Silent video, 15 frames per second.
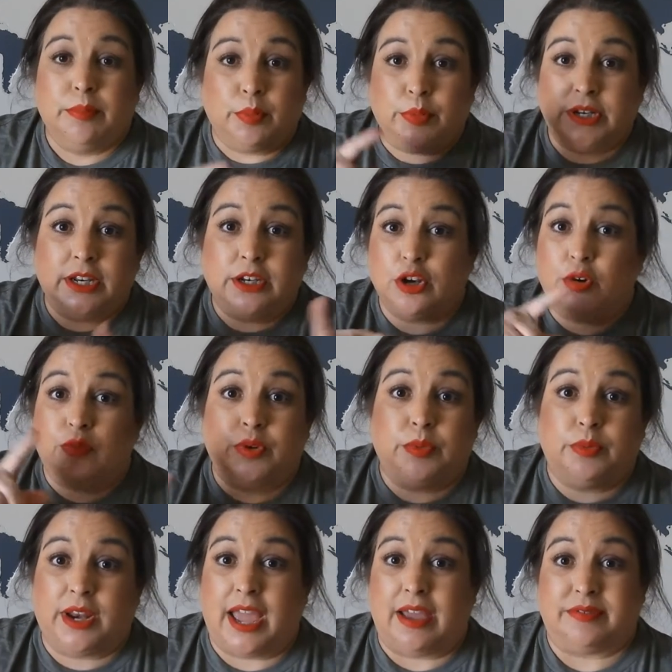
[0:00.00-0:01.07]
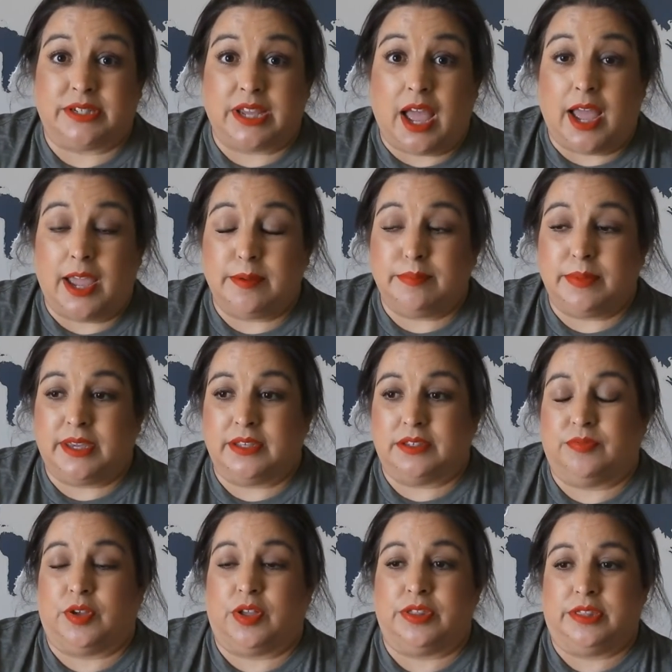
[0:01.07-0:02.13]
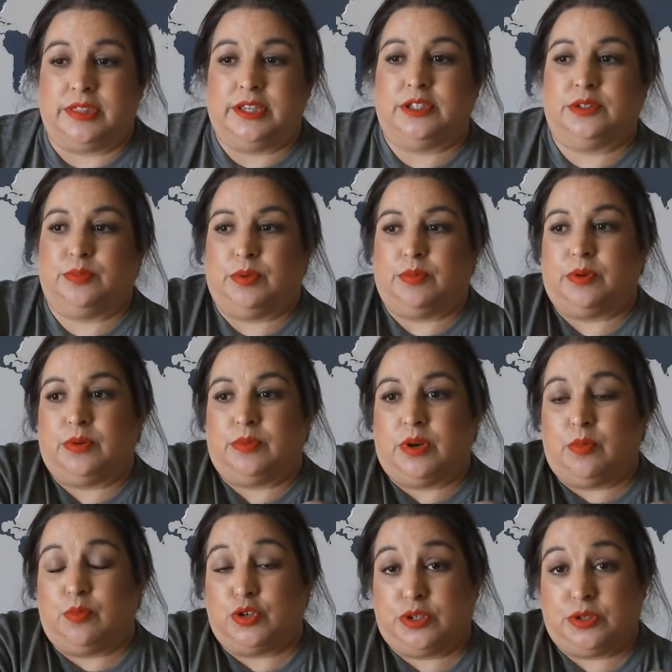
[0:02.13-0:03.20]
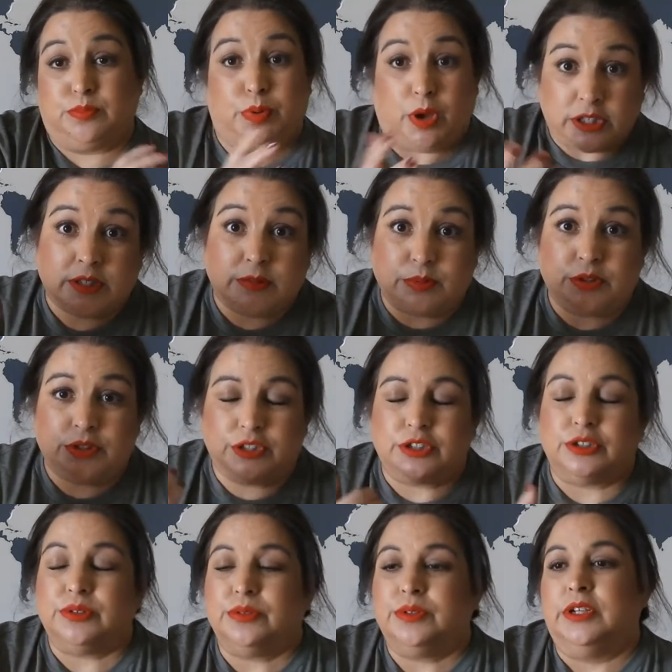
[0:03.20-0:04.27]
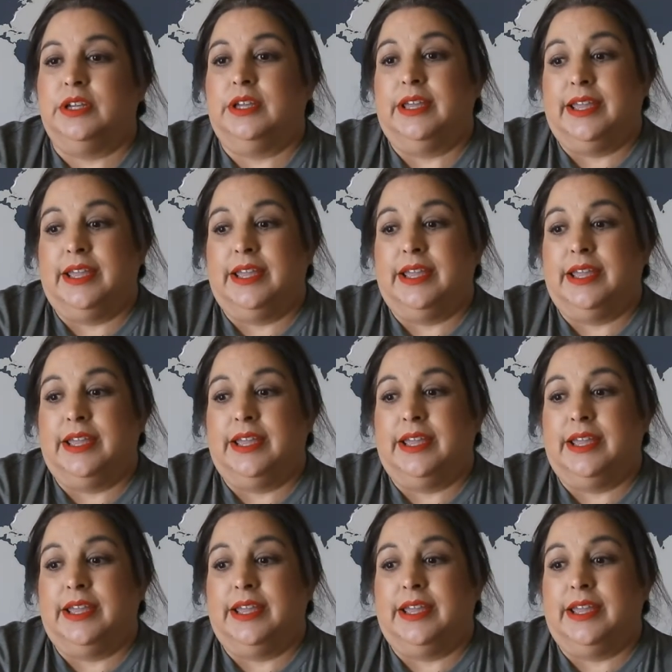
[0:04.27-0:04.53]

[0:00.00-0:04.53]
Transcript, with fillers: but we didn't know if we would have time because of all the things that we were, were responsible to do.